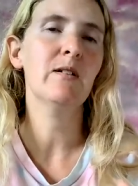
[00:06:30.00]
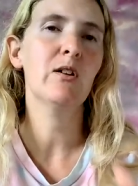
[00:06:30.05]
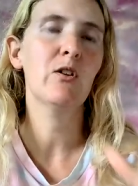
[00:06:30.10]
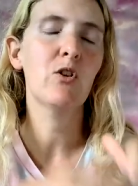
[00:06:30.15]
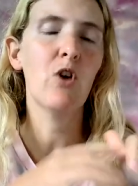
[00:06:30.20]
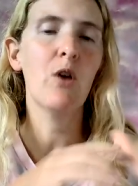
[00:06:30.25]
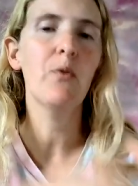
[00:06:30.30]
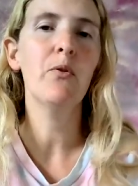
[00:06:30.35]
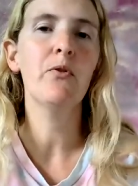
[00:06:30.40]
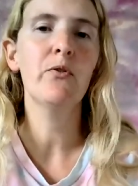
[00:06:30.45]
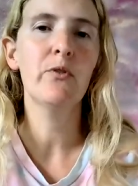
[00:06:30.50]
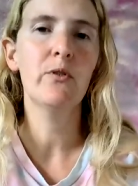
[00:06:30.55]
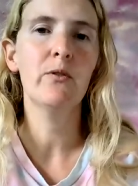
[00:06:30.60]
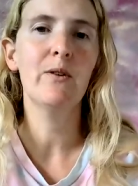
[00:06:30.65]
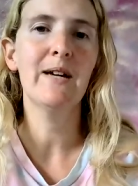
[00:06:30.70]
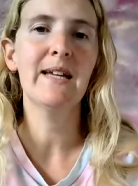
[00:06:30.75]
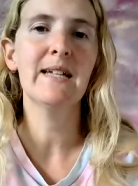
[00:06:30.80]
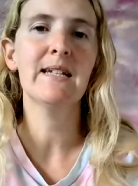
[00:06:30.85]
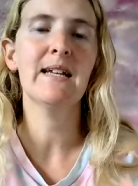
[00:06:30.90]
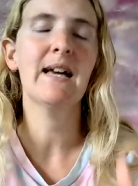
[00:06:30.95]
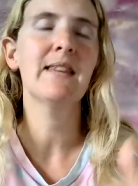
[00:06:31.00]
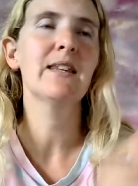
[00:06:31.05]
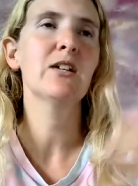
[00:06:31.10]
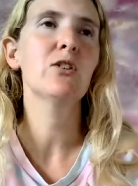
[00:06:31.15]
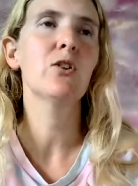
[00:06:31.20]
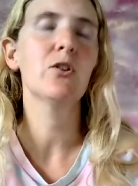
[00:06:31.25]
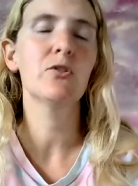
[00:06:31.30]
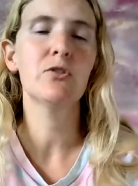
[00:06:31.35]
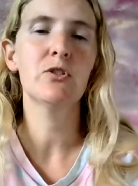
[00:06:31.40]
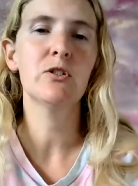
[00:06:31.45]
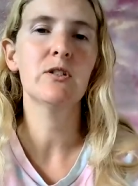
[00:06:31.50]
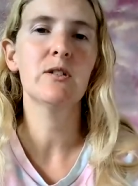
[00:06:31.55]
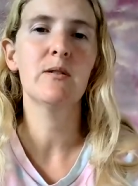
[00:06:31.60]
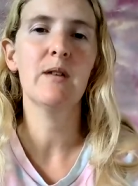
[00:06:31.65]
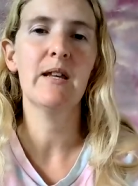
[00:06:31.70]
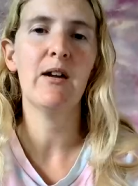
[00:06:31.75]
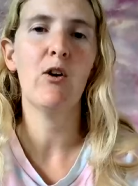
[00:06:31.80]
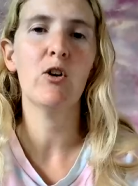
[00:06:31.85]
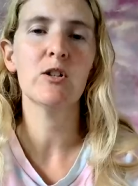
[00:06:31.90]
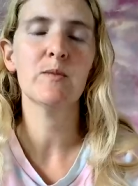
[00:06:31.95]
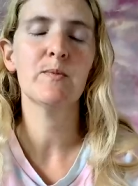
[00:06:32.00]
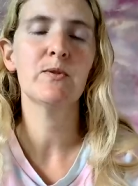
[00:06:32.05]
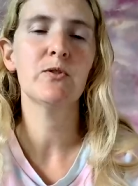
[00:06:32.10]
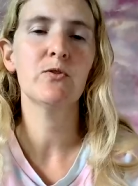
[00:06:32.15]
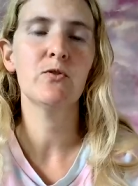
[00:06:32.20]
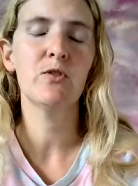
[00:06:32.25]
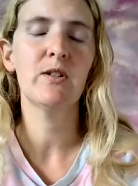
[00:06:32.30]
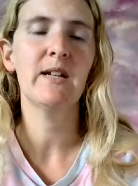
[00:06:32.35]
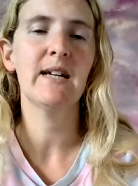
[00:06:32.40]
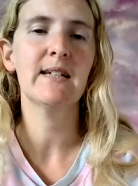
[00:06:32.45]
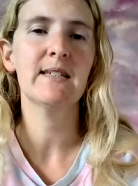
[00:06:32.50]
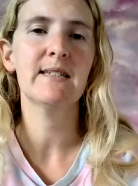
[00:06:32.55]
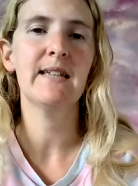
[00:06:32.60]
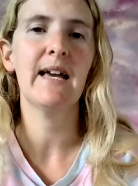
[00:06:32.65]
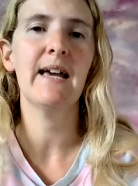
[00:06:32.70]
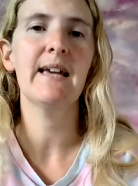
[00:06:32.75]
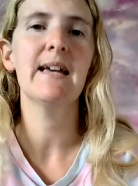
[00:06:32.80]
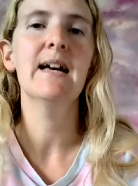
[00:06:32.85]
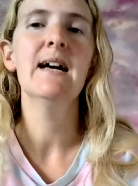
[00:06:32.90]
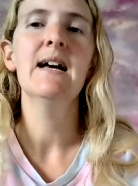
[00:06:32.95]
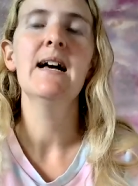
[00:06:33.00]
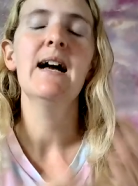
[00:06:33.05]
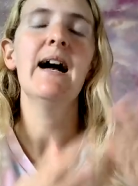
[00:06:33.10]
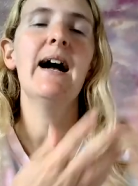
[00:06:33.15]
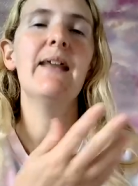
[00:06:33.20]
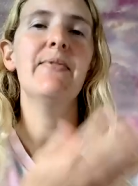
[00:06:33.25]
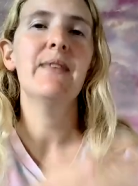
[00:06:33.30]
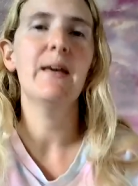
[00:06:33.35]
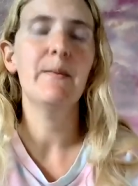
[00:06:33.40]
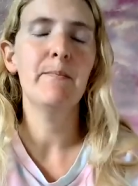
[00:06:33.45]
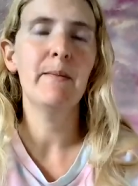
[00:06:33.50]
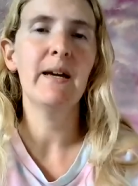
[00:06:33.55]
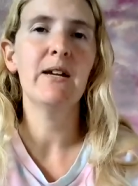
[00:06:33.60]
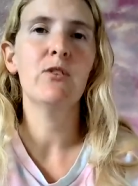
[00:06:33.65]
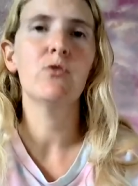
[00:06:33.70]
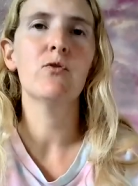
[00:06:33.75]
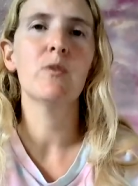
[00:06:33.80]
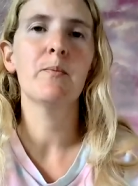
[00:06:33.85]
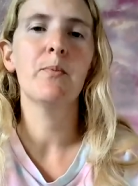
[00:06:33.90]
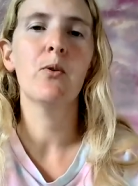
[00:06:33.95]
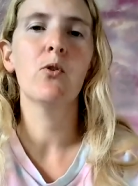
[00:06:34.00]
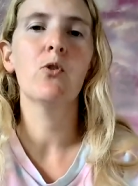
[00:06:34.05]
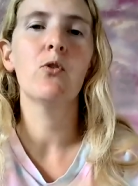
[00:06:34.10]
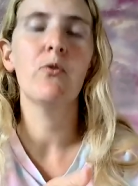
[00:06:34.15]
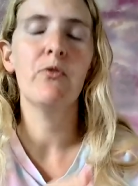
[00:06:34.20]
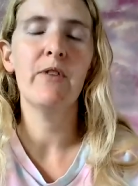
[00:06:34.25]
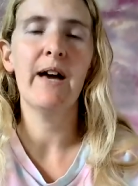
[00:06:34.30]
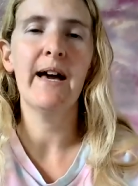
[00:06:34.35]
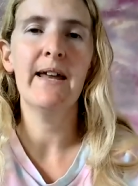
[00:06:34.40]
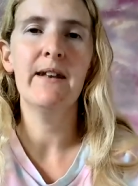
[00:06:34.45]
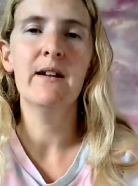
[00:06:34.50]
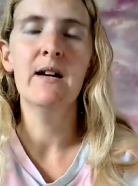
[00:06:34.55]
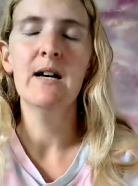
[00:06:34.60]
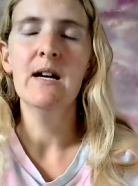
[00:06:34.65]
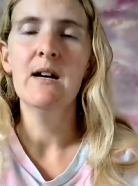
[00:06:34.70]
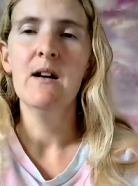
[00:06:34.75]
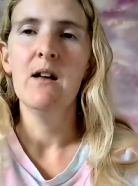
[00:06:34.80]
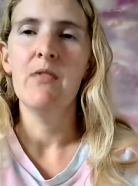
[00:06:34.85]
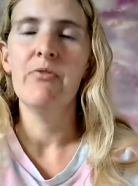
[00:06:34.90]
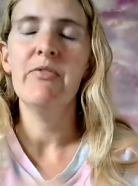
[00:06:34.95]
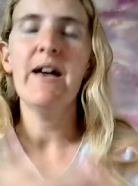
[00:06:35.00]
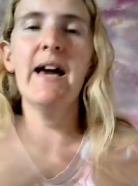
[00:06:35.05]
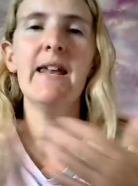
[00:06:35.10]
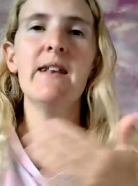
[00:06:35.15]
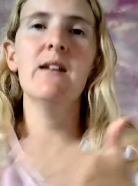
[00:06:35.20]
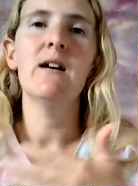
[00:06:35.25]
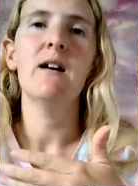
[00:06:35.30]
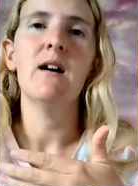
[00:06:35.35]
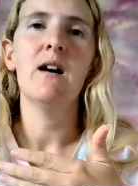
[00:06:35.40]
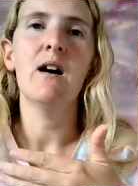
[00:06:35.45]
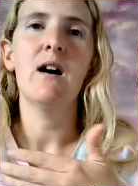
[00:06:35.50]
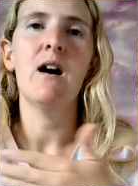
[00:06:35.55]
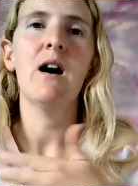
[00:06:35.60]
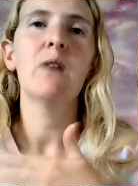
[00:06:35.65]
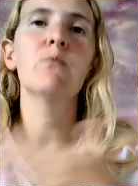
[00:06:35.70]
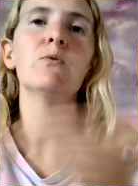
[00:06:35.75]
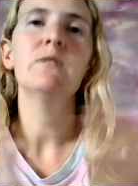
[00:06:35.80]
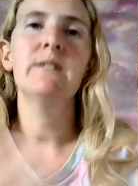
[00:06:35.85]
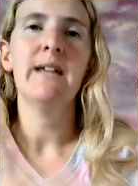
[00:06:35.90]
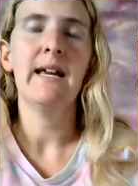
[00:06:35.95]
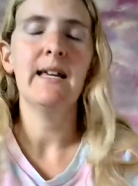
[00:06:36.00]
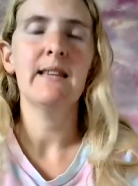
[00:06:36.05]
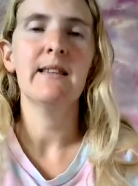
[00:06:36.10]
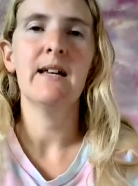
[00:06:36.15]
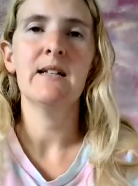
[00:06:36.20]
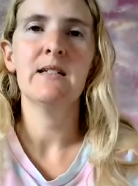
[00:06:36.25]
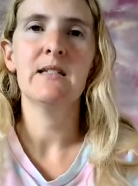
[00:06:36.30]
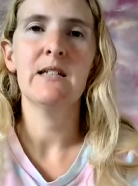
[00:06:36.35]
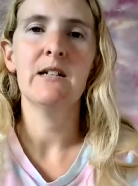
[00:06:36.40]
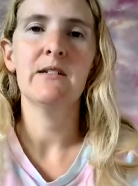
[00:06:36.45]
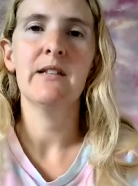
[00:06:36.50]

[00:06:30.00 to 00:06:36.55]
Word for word: gone through it and then gone to the hospital the next day and then made a report then then i, would take their,